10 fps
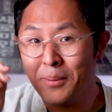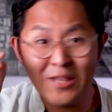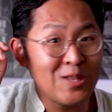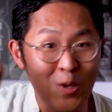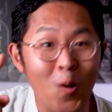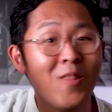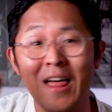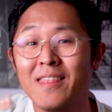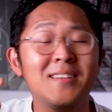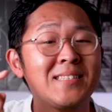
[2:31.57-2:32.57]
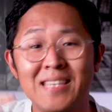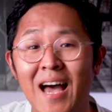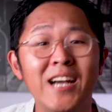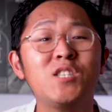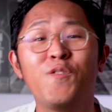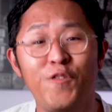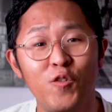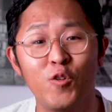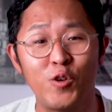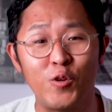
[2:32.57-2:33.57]
But don't let the size
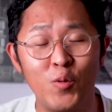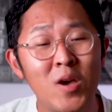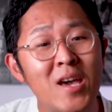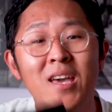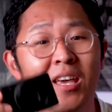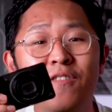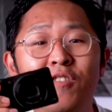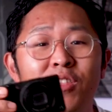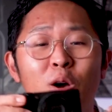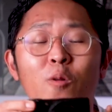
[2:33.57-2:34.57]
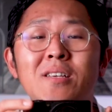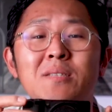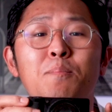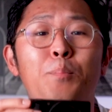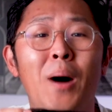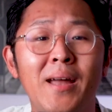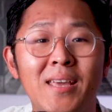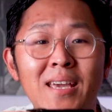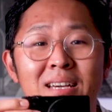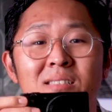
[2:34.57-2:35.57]
fool you. Even though this
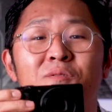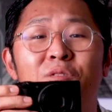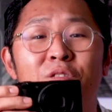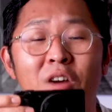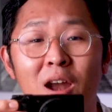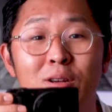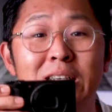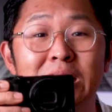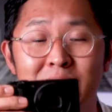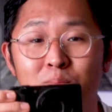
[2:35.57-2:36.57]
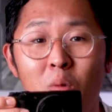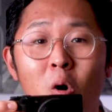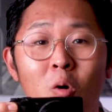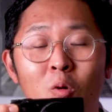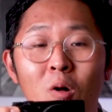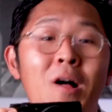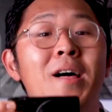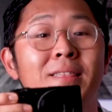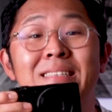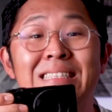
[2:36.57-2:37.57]
body is very small,
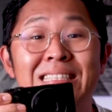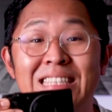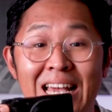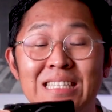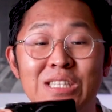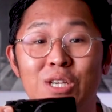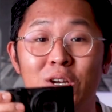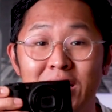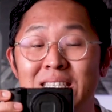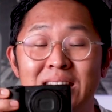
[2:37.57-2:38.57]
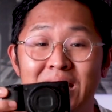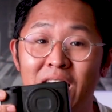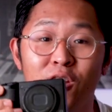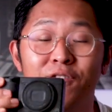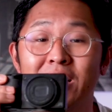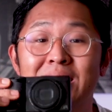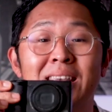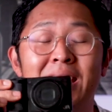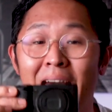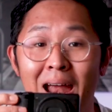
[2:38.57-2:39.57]
the sensor inside of this
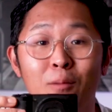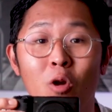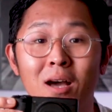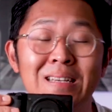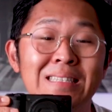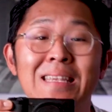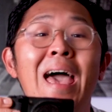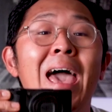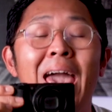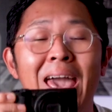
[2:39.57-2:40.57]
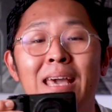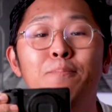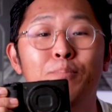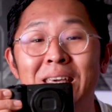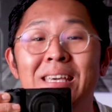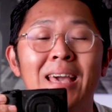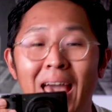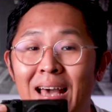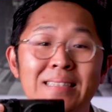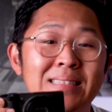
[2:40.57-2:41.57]
camera is
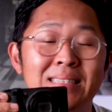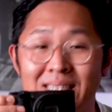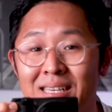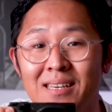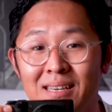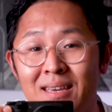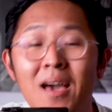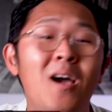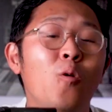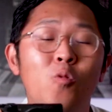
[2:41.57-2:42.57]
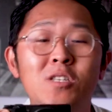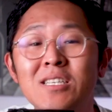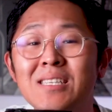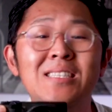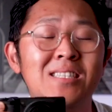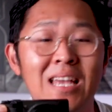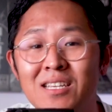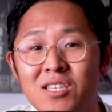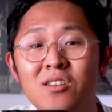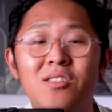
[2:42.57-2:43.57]
APS-C, which is a
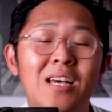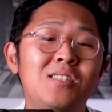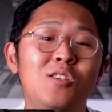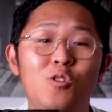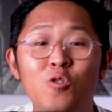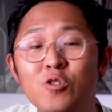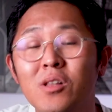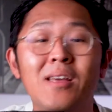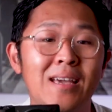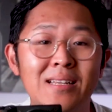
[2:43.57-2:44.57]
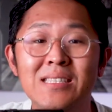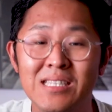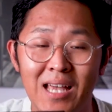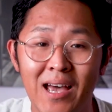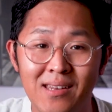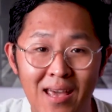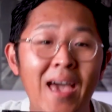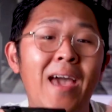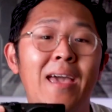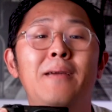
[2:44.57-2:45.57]
sensor that's usually inside
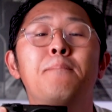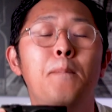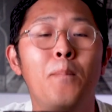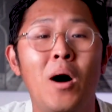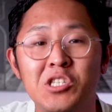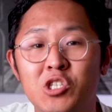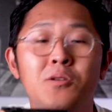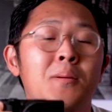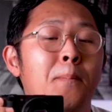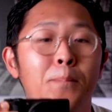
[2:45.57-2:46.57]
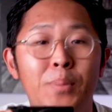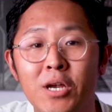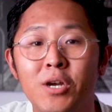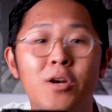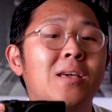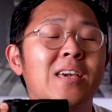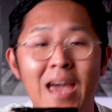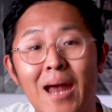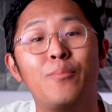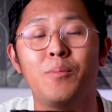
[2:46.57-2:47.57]
a much bigger
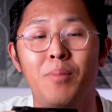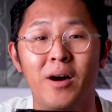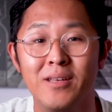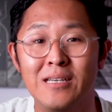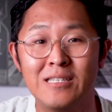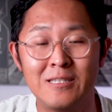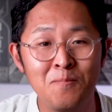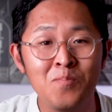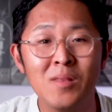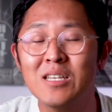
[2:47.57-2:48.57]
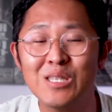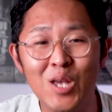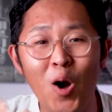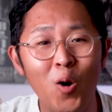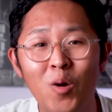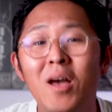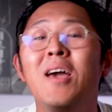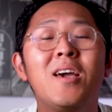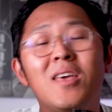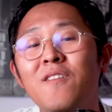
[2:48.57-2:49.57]
camera bodies. So
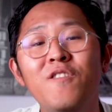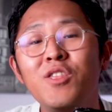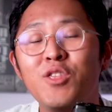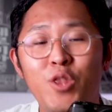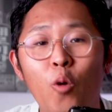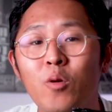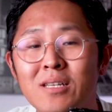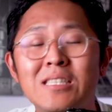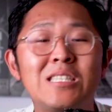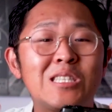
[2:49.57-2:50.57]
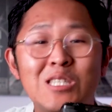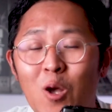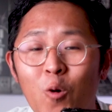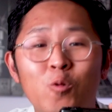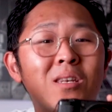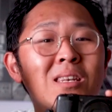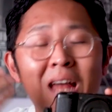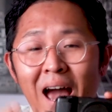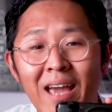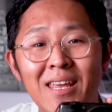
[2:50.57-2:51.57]
even though it's so
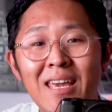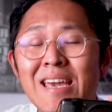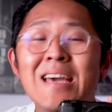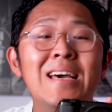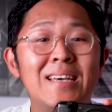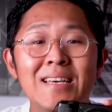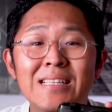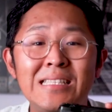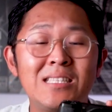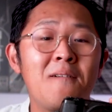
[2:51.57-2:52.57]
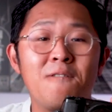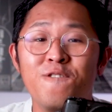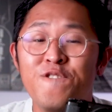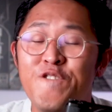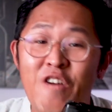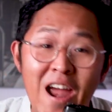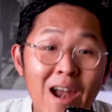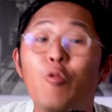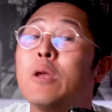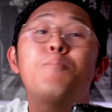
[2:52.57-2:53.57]
tiny, it's
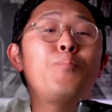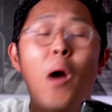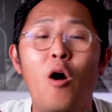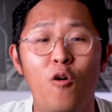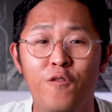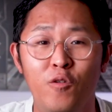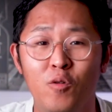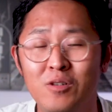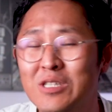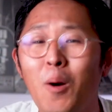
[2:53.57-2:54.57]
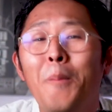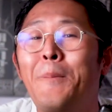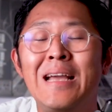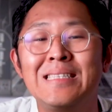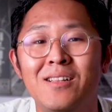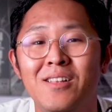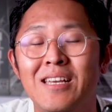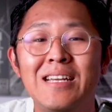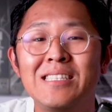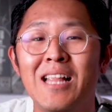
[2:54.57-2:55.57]
very powerful. So basically
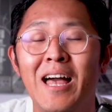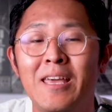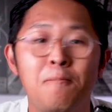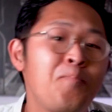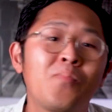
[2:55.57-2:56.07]
it's like